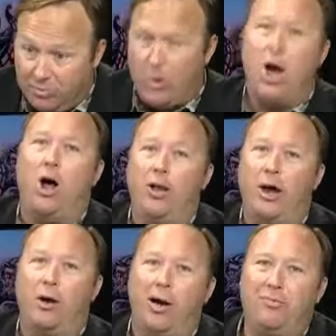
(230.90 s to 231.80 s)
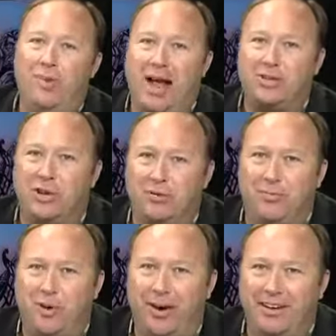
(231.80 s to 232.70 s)
But we all know low fat's good
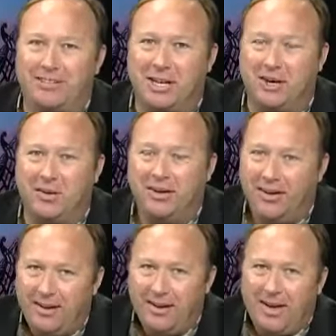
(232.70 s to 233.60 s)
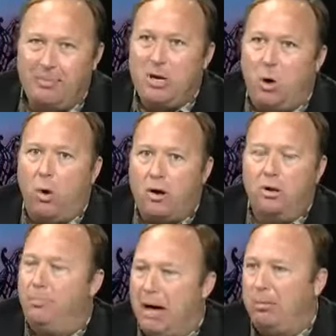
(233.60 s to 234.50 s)
for you, so. I mean, no
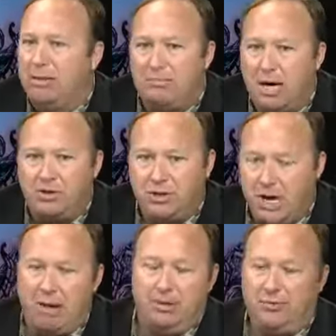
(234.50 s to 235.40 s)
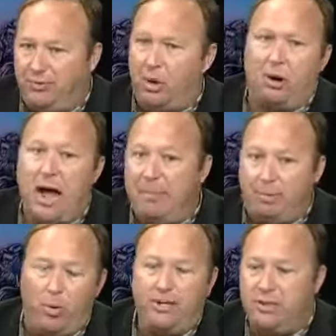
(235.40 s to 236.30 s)
wonder the public's a bunch of zombies.
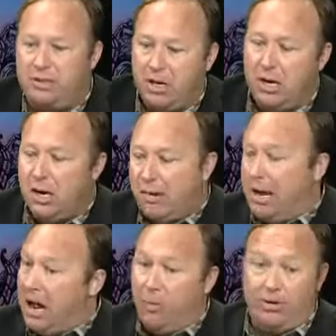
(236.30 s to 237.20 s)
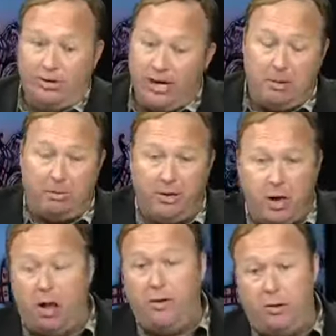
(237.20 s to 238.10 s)
Fluoride poisons. I mean, I always say to people that
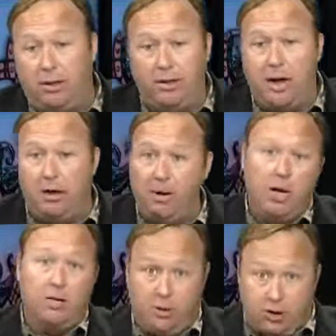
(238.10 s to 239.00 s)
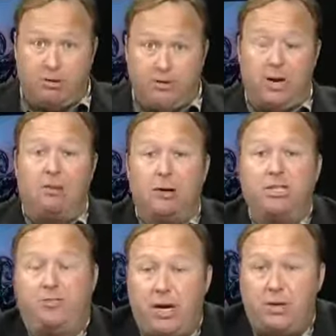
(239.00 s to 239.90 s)
call them that are really dumb, did your mother not
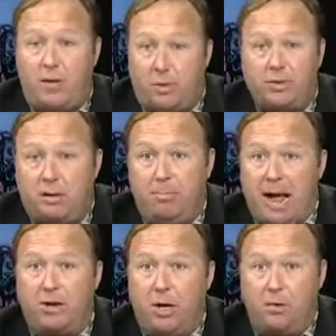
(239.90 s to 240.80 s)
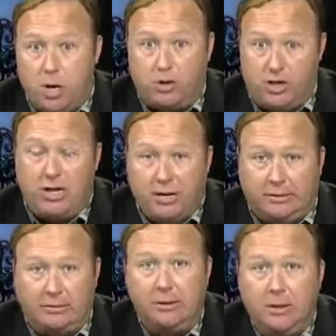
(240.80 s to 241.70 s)
breastfeed you? And they get mad and go, no, she
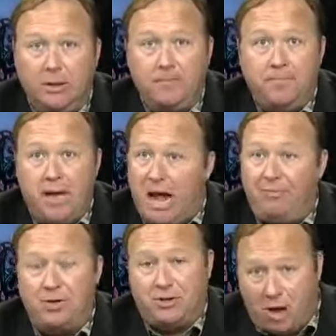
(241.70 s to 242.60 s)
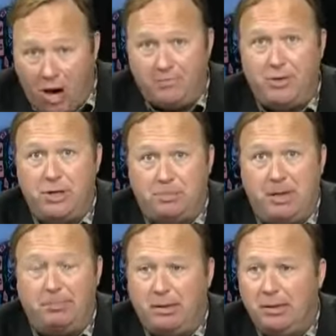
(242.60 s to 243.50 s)
didn't. And I feel sorry for these
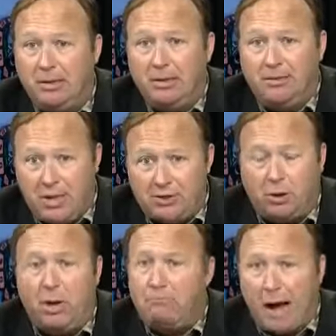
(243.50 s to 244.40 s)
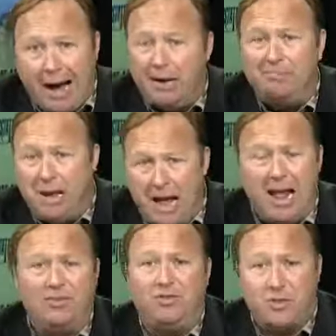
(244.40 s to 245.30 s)
people. These are lobotomized